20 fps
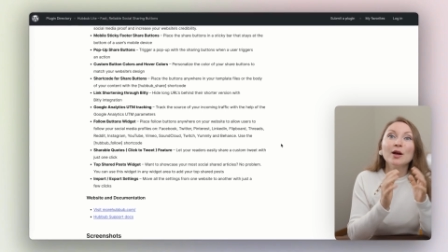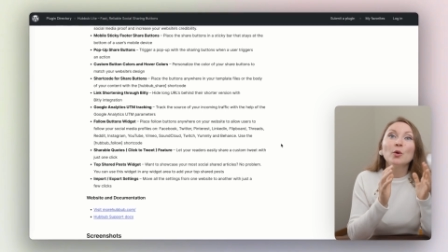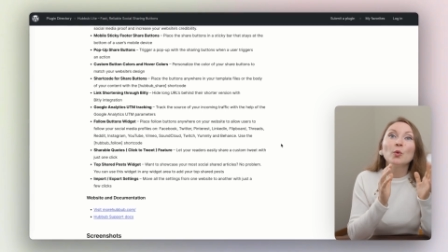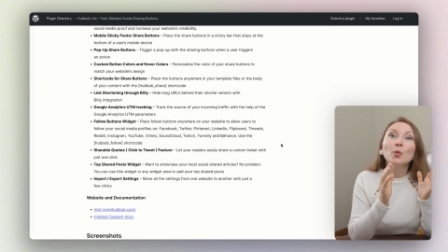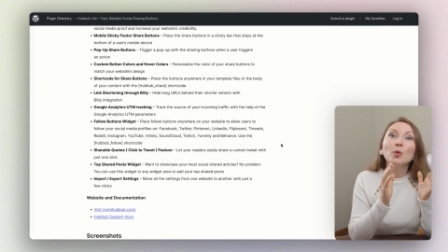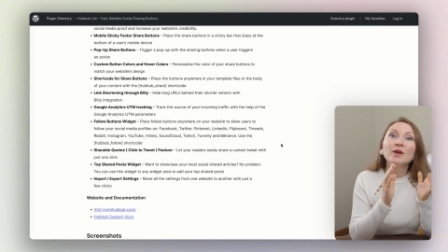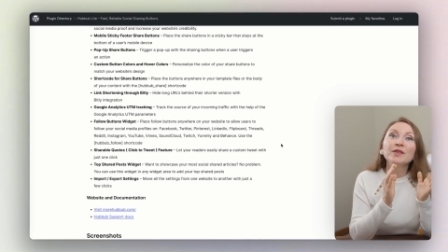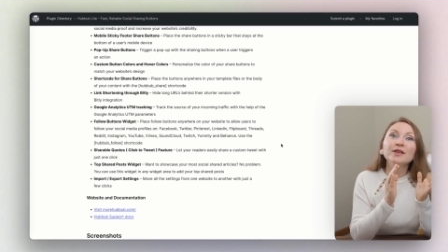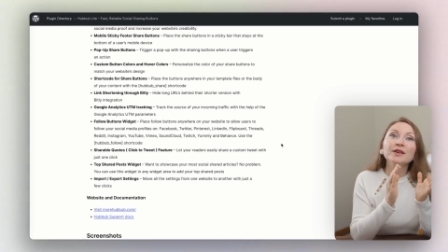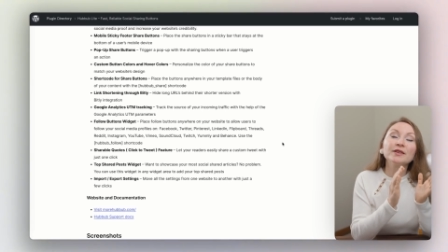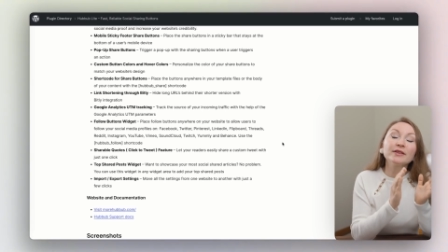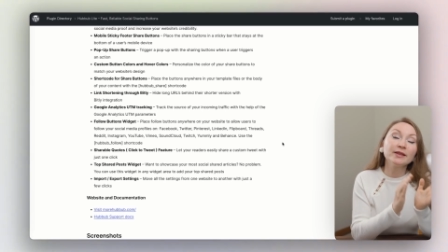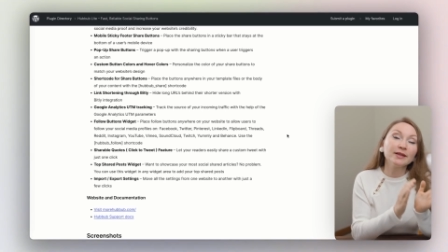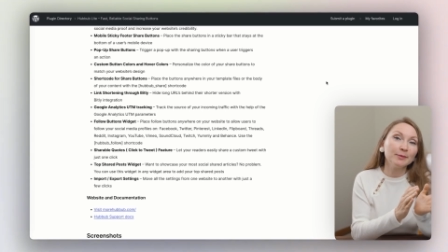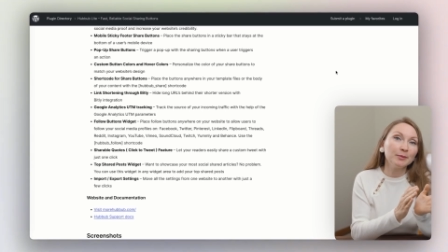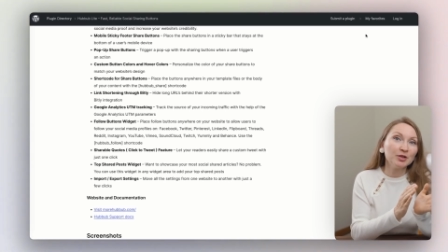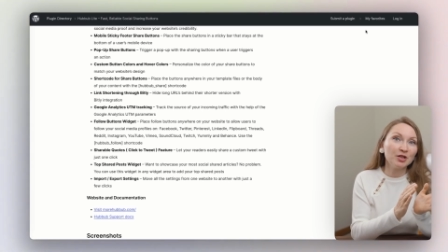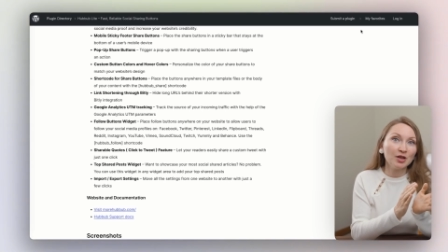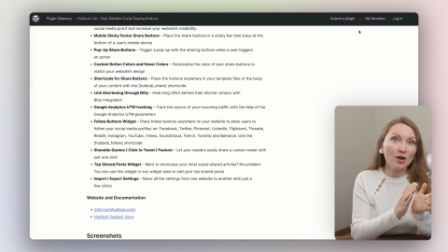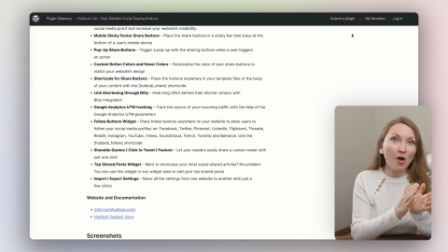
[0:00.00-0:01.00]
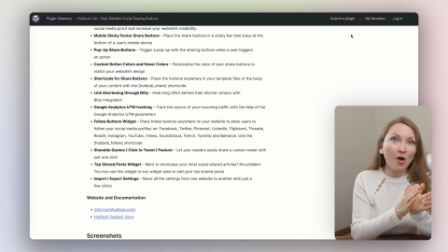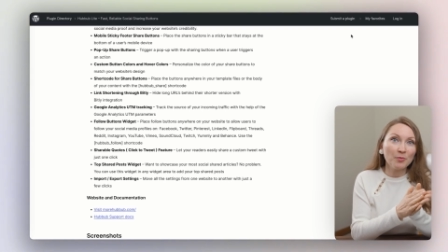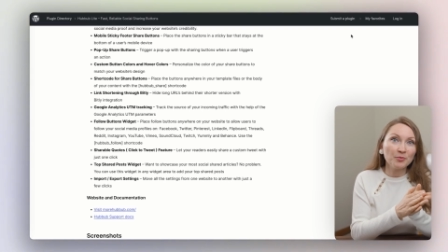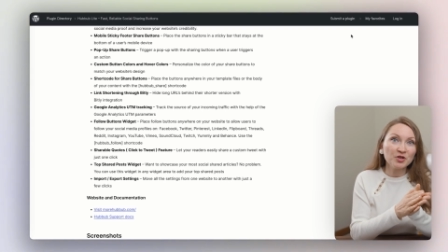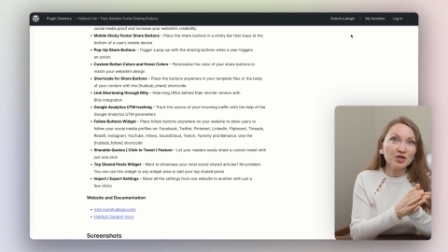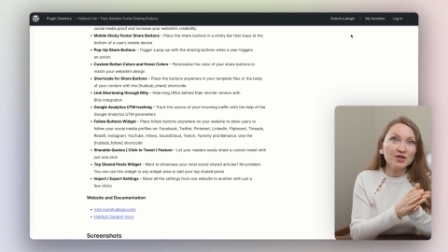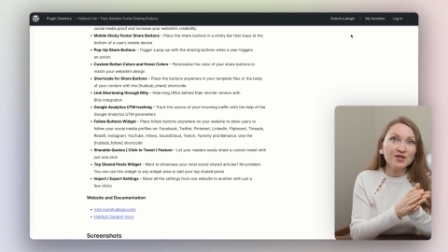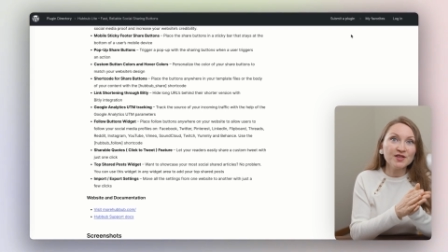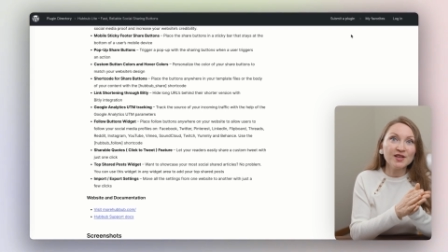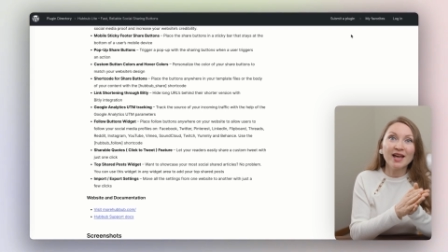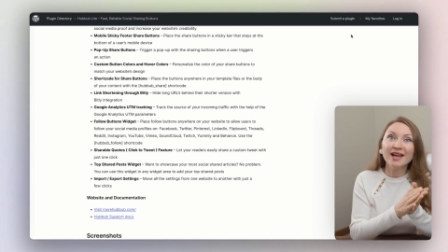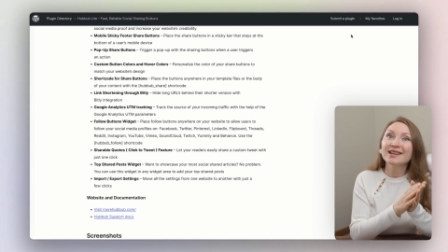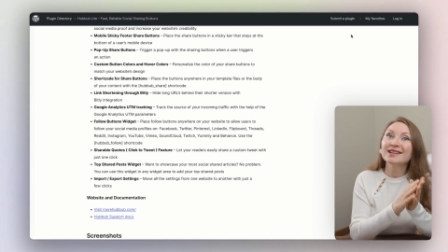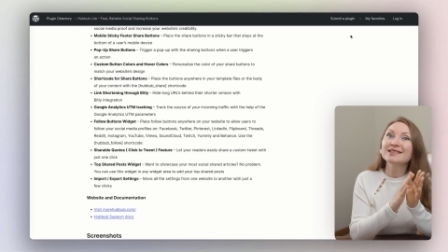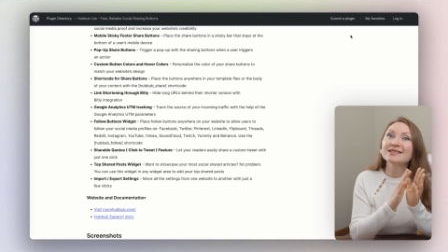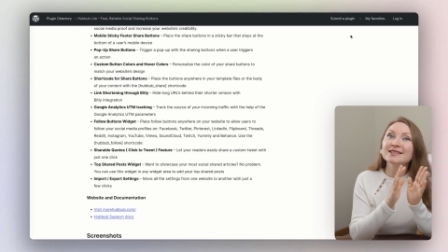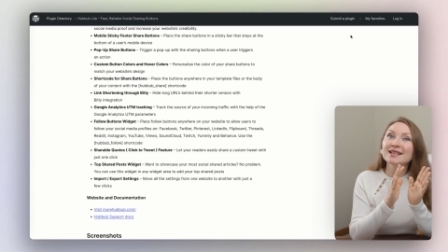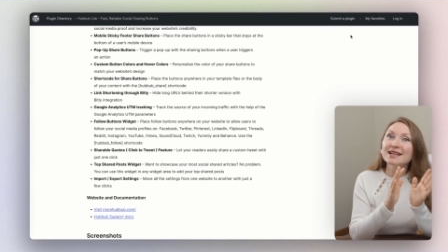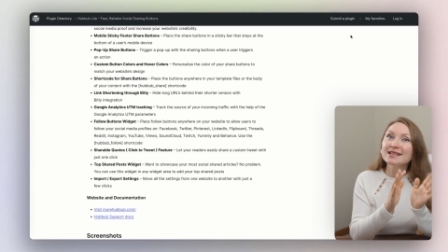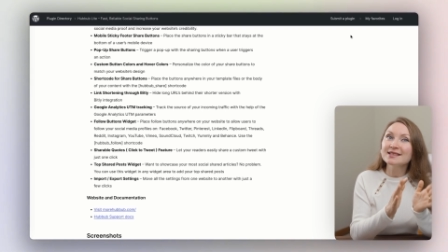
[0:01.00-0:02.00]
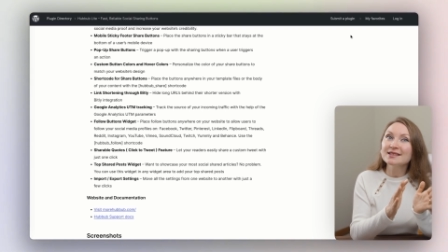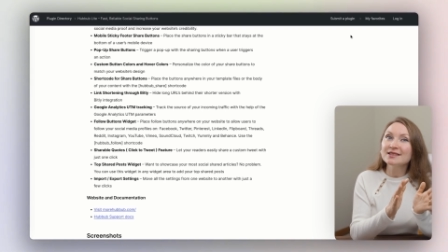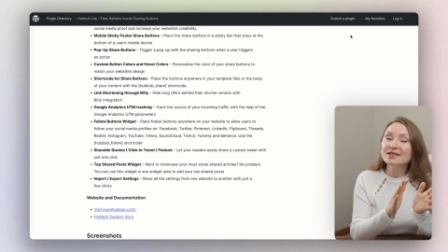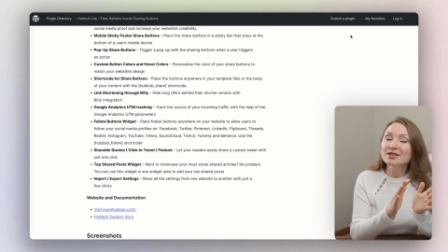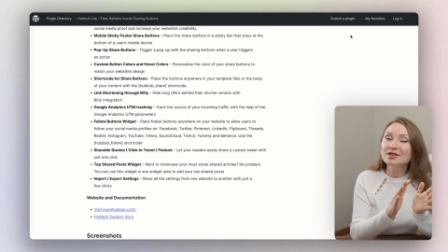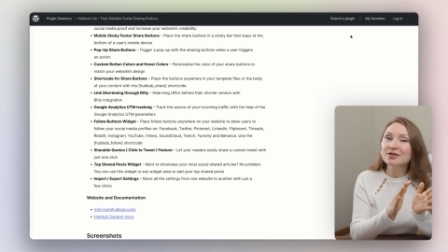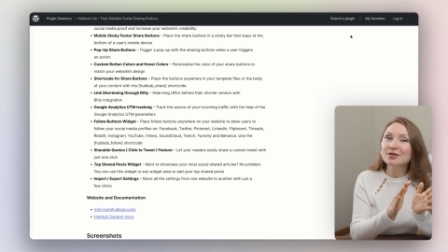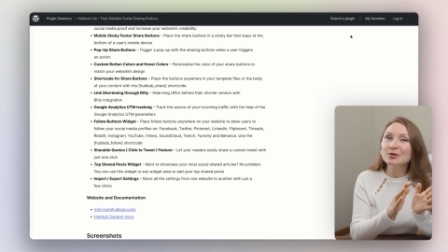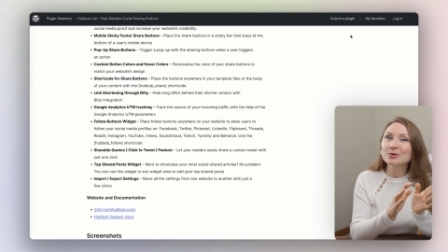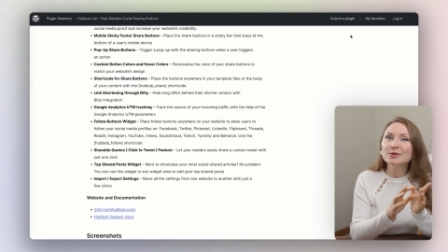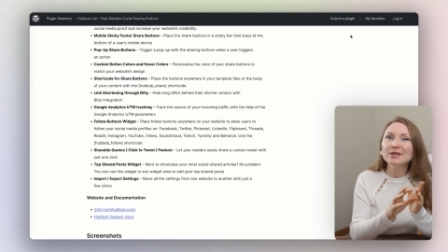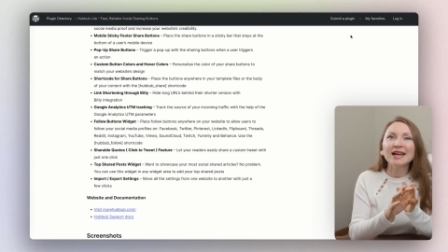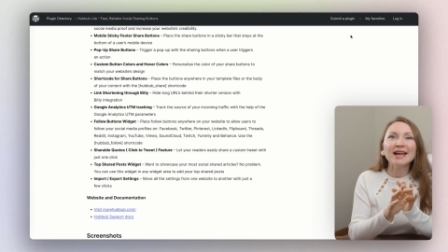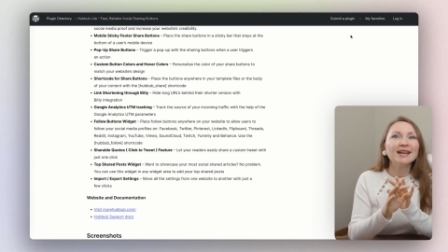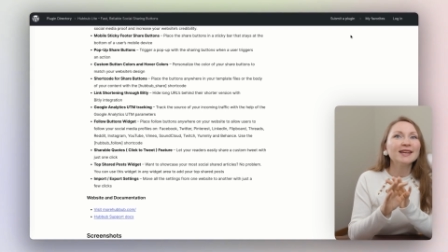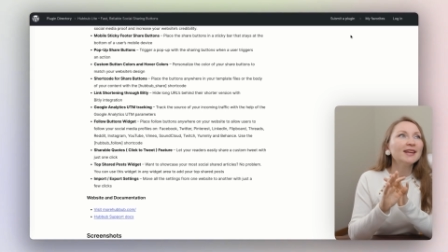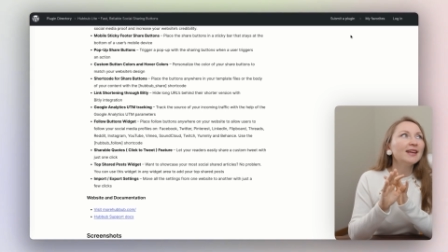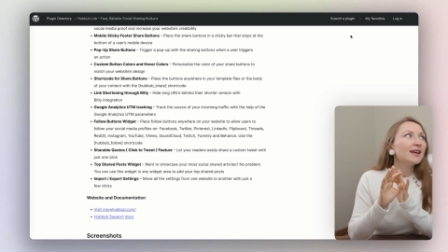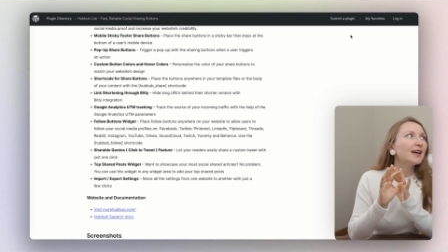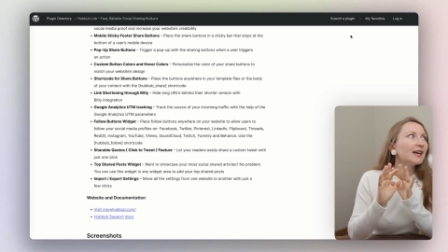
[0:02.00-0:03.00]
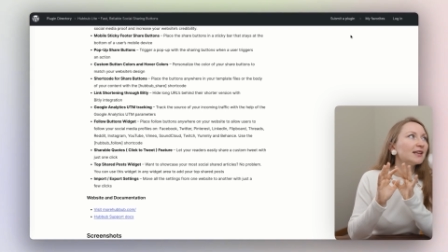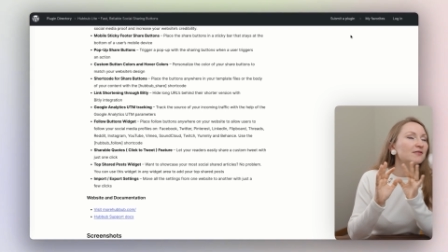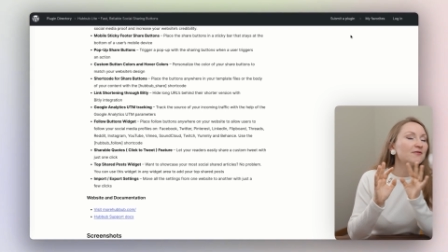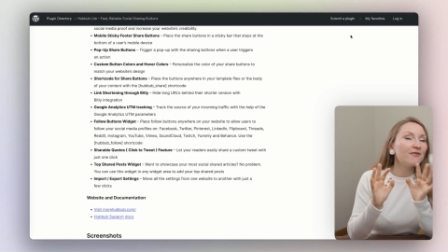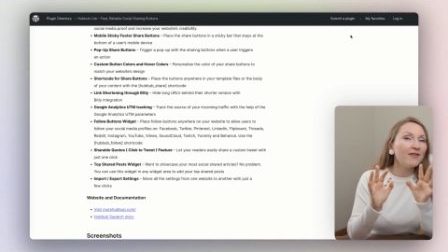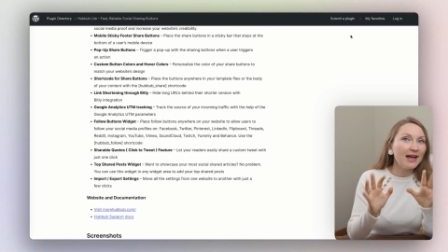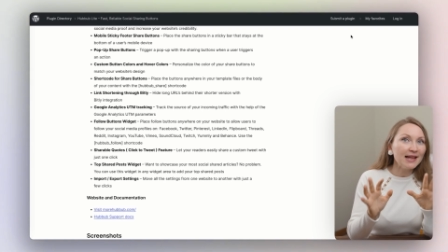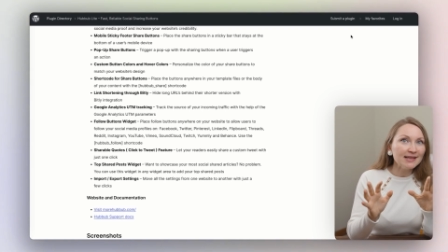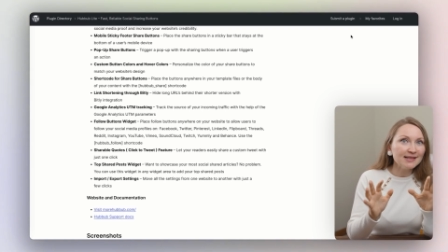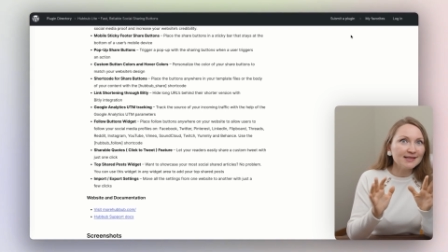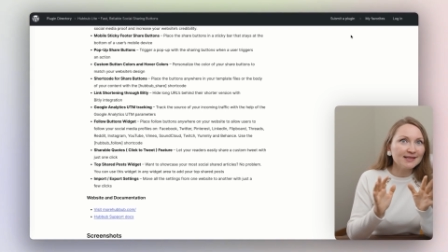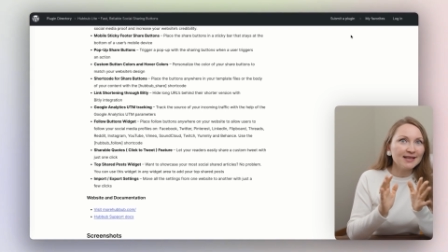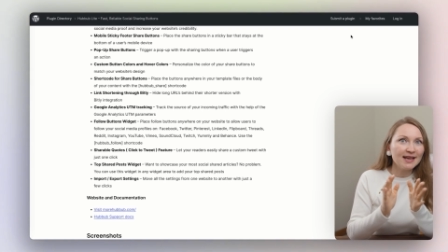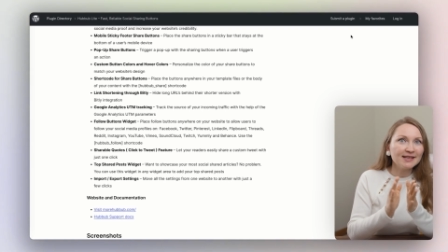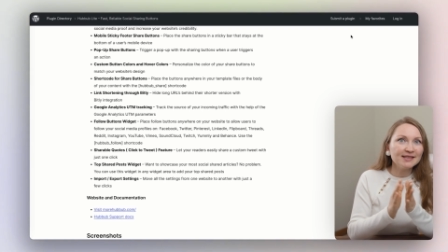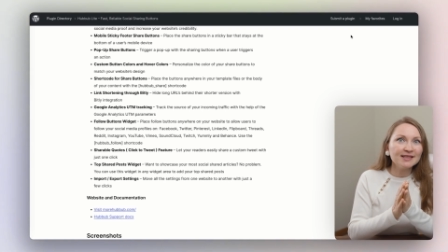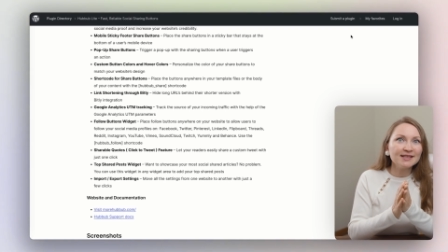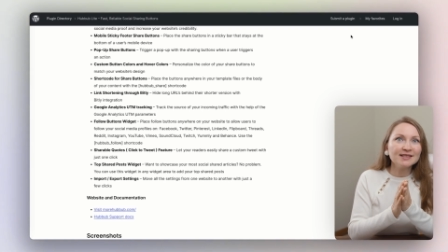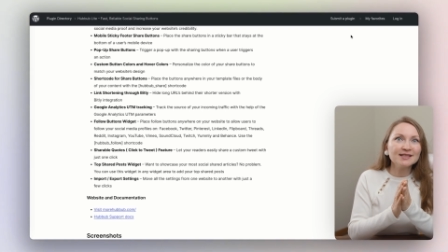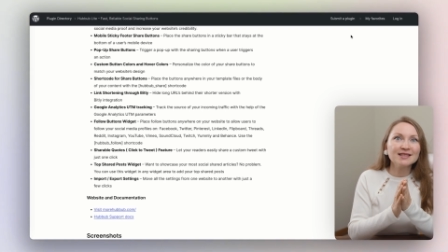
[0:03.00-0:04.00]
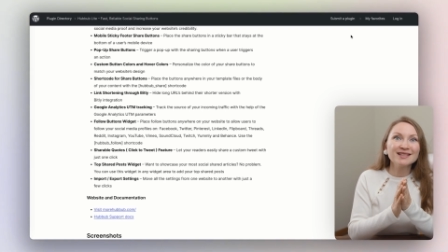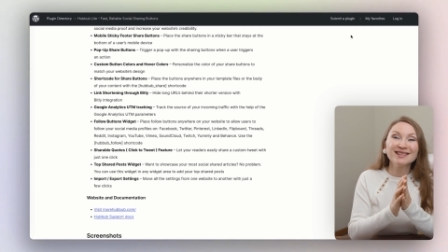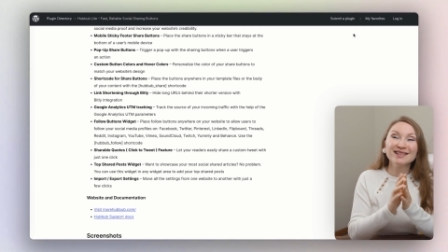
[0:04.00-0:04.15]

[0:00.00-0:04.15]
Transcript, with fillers: with limited options and it doesn't include any advanced settings